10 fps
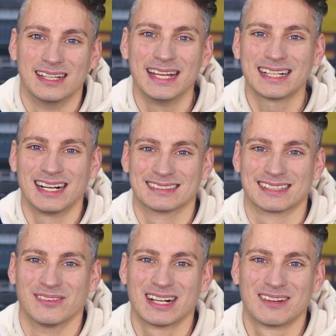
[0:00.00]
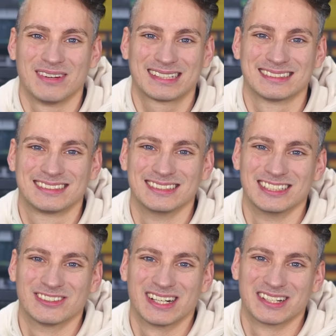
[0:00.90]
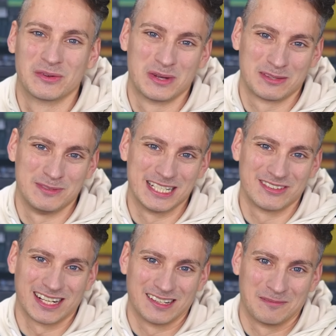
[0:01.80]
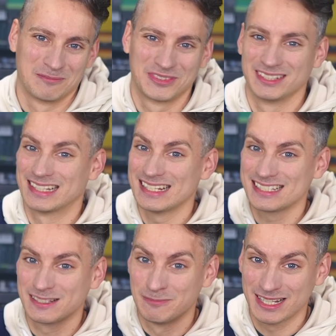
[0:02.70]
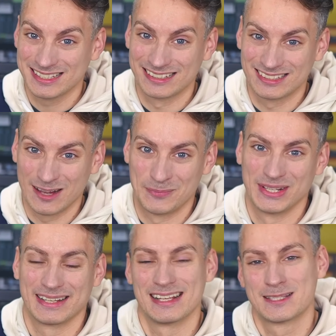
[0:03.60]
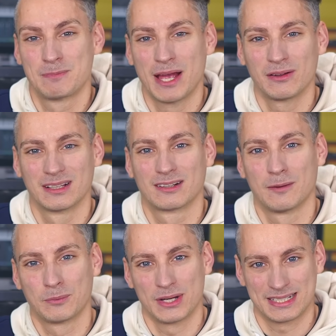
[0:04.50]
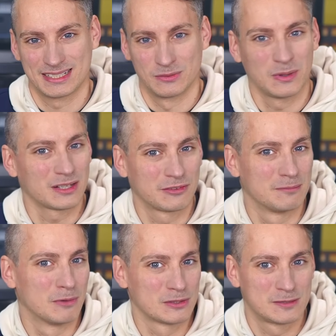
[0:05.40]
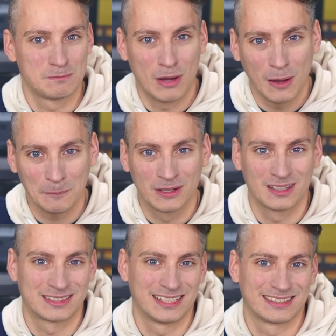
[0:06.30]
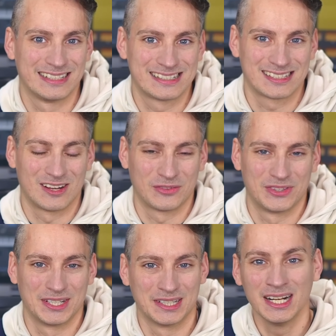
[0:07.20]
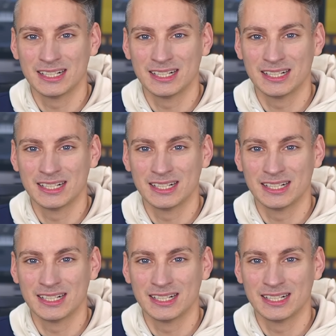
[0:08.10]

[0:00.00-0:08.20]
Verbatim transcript: Hey guys, and welcome back to Studio One with me, Gregor. Today's mixing topic is parallel compression, one of the most popular techniques out there